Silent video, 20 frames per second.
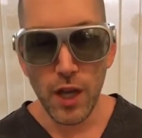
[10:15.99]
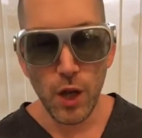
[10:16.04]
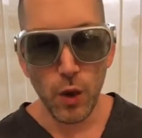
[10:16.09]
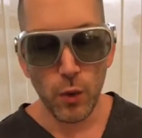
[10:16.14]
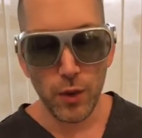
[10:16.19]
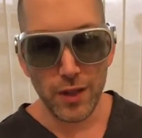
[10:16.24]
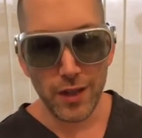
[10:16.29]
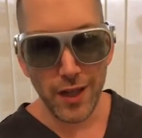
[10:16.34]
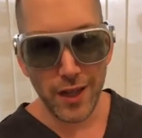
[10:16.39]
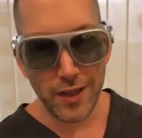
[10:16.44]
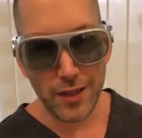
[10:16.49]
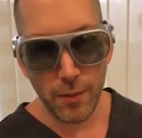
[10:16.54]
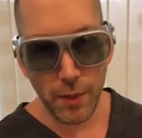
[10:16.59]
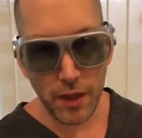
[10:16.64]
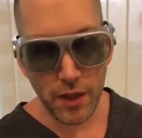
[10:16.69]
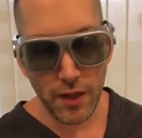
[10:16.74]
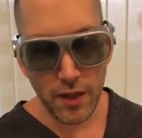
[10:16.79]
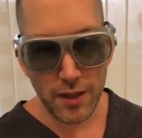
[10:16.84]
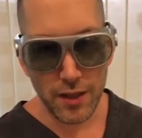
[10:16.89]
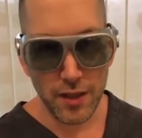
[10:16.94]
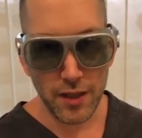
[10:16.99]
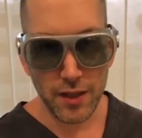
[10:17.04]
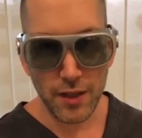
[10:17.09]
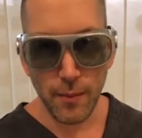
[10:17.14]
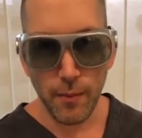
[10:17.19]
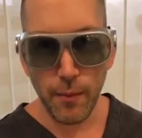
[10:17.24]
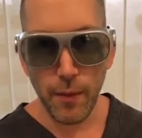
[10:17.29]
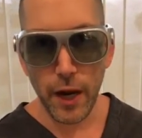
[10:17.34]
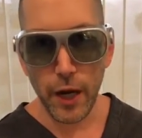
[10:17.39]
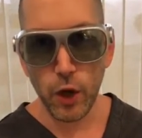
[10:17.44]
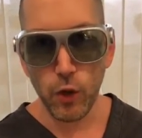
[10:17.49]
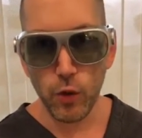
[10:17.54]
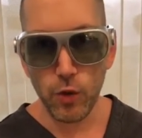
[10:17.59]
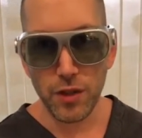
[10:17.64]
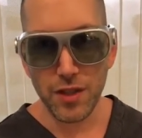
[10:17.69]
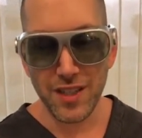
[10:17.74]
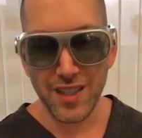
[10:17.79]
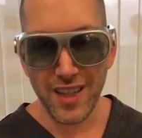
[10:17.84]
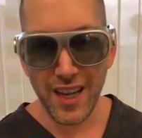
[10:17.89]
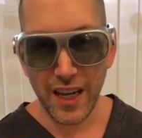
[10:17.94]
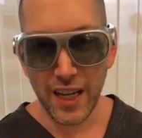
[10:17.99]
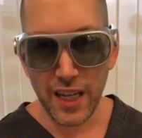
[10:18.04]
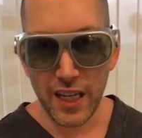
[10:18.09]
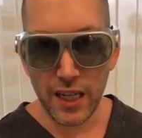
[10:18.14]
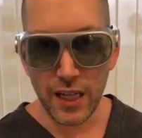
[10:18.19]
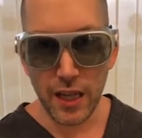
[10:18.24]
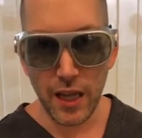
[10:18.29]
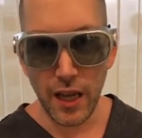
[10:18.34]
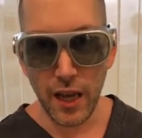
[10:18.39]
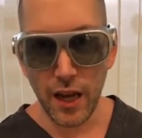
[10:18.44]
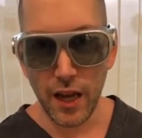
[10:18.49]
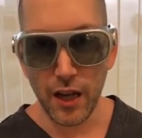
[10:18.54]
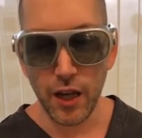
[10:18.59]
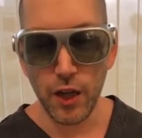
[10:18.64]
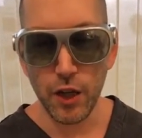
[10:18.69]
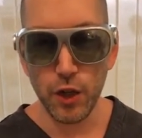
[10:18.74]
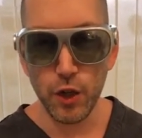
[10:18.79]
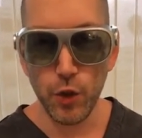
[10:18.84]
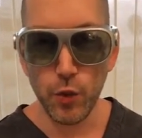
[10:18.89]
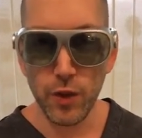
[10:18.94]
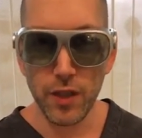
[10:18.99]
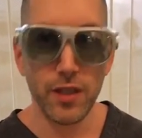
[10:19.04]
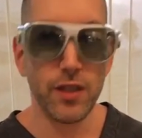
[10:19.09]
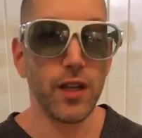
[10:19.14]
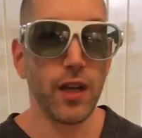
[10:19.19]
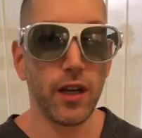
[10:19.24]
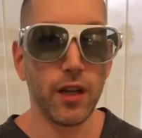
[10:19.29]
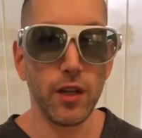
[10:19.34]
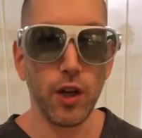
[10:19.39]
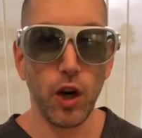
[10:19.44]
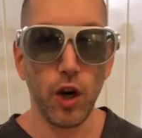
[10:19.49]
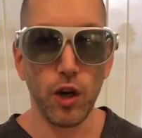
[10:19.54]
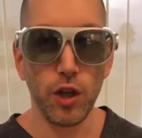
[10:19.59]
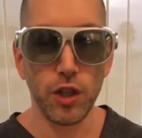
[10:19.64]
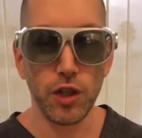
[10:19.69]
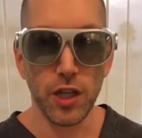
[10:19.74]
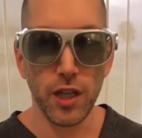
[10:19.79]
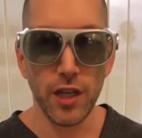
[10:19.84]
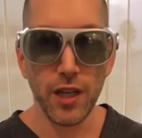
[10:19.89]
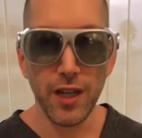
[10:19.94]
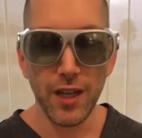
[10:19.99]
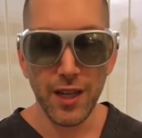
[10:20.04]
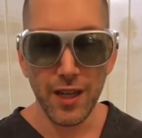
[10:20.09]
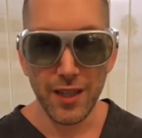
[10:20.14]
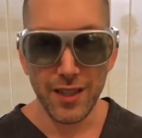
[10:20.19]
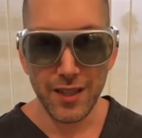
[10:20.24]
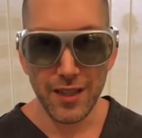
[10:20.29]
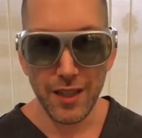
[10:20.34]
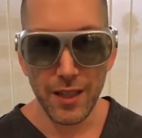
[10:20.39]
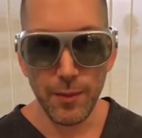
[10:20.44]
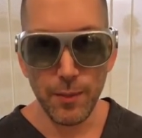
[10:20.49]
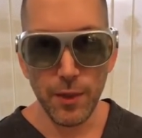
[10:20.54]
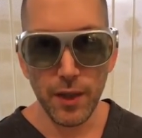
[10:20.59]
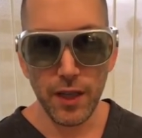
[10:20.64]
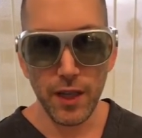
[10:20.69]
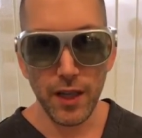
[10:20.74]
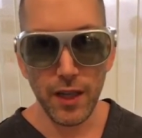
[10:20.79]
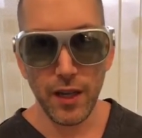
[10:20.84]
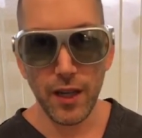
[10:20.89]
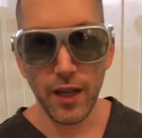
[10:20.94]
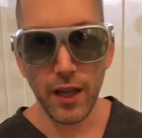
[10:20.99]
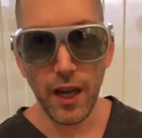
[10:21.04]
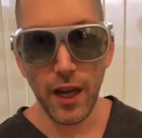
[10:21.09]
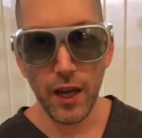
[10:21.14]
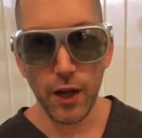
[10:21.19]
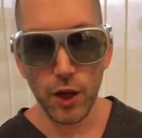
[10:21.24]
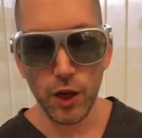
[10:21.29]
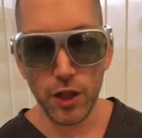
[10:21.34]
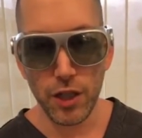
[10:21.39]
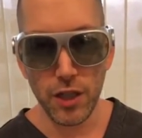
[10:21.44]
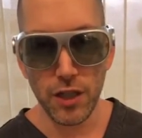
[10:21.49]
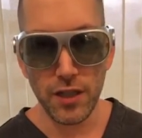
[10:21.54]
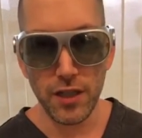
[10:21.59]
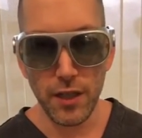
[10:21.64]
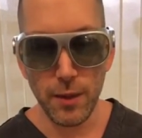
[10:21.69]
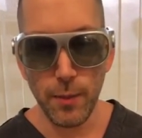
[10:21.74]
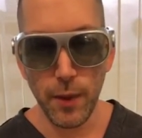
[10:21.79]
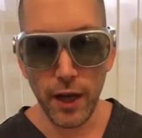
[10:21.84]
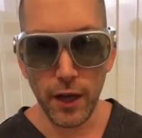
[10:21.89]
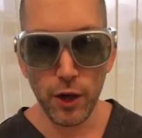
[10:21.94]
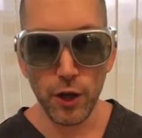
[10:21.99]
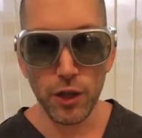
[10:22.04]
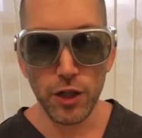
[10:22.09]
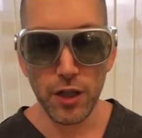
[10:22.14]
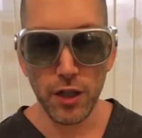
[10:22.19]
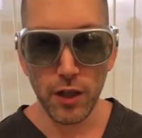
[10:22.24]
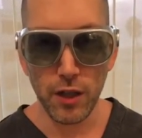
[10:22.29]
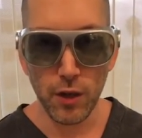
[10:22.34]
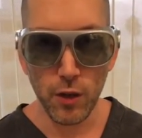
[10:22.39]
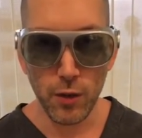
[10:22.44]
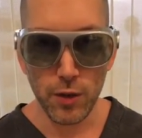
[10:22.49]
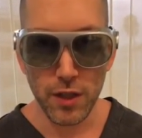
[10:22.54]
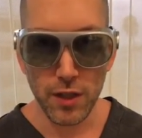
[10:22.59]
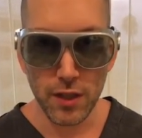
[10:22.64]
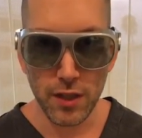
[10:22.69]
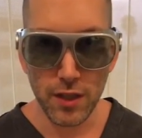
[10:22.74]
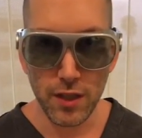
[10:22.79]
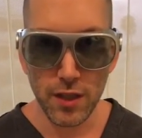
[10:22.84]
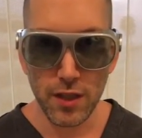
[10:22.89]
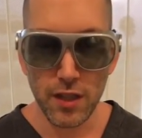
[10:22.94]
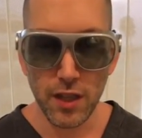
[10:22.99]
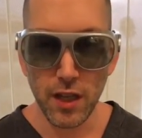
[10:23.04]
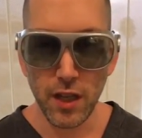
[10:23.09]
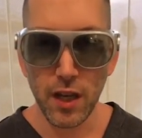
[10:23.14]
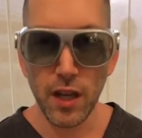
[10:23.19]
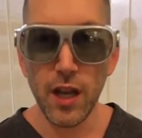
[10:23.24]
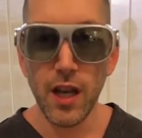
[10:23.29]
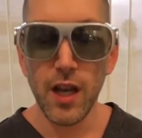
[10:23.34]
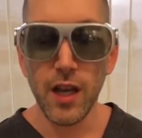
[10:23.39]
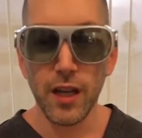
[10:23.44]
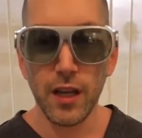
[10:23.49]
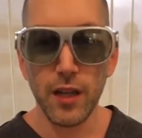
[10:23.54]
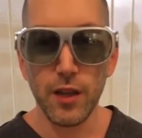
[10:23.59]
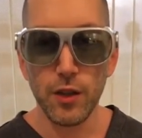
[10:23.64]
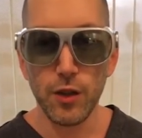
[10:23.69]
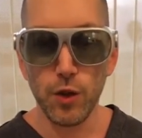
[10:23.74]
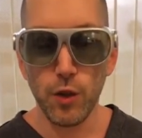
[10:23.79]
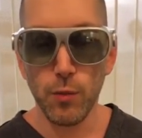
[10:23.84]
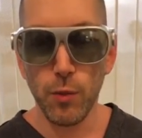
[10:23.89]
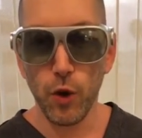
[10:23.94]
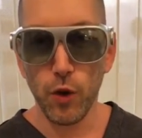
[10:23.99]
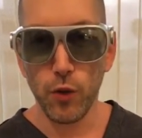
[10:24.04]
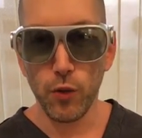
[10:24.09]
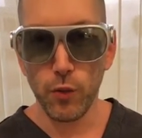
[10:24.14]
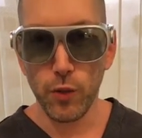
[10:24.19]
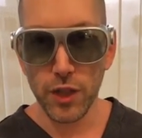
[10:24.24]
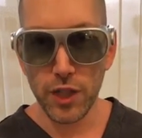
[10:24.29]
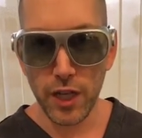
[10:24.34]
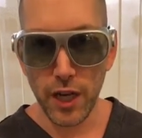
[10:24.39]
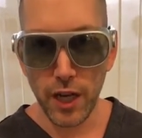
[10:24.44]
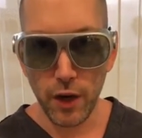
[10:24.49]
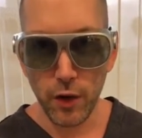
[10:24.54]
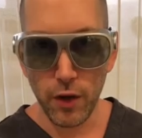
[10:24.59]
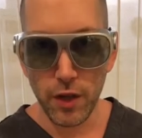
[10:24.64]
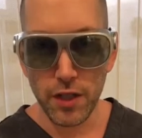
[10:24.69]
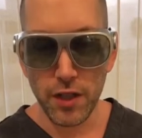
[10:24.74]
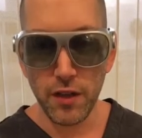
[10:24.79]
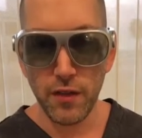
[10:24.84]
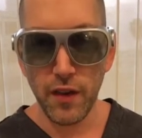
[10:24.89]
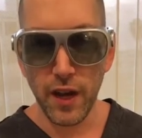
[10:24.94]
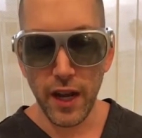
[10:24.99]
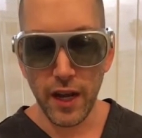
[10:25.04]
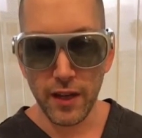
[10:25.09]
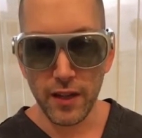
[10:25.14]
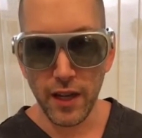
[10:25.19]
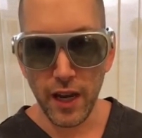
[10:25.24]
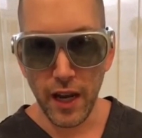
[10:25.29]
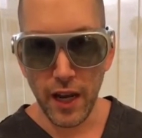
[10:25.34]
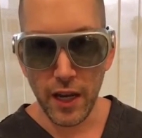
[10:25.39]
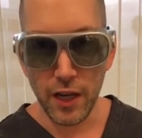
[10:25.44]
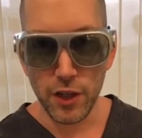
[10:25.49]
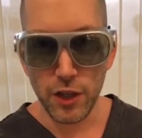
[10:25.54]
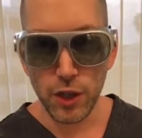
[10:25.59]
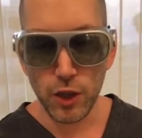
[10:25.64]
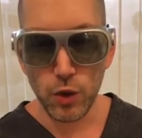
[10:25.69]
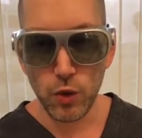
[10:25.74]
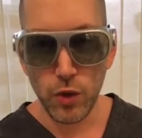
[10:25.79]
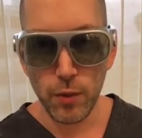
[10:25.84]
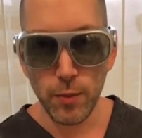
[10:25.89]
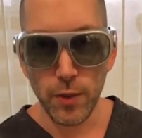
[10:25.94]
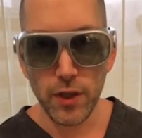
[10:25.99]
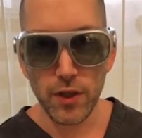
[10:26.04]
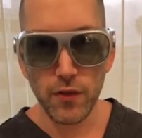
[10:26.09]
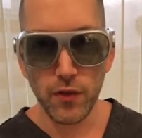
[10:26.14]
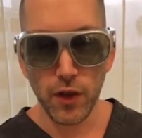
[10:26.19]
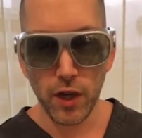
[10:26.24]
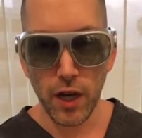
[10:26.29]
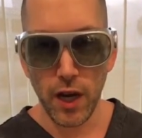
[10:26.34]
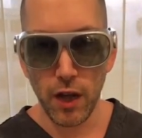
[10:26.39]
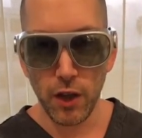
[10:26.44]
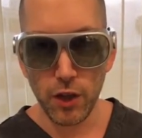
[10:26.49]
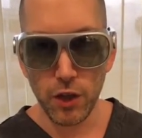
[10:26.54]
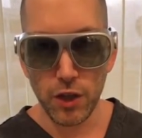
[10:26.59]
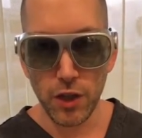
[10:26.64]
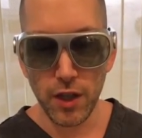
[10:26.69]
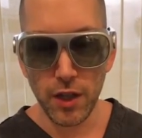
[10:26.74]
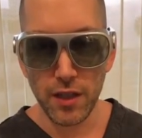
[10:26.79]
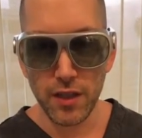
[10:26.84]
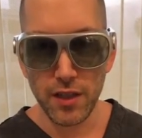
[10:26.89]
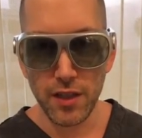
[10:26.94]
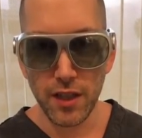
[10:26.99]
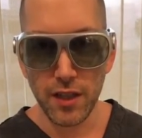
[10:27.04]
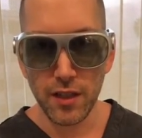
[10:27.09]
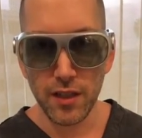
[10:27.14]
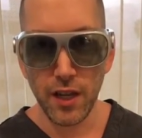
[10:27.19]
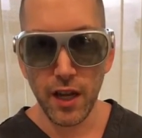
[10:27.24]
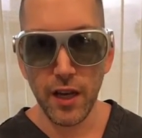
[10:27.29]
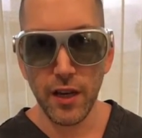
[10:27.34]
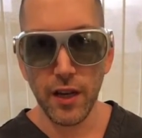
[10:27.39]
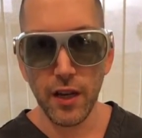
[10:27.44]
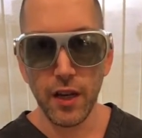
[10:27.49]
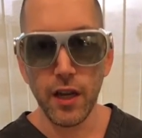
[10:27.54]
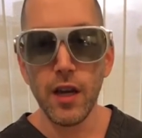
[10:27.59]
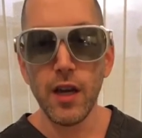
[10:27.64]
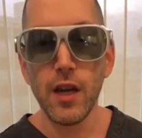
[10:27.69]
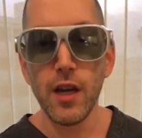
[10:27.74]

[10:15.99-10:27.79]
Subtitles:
What's nice about this is a microsecond YAG, newest technology, deep heating energy, deep energy that goes into the skin, can do both regenerative anti-aging treatments for collagen and skin tightening,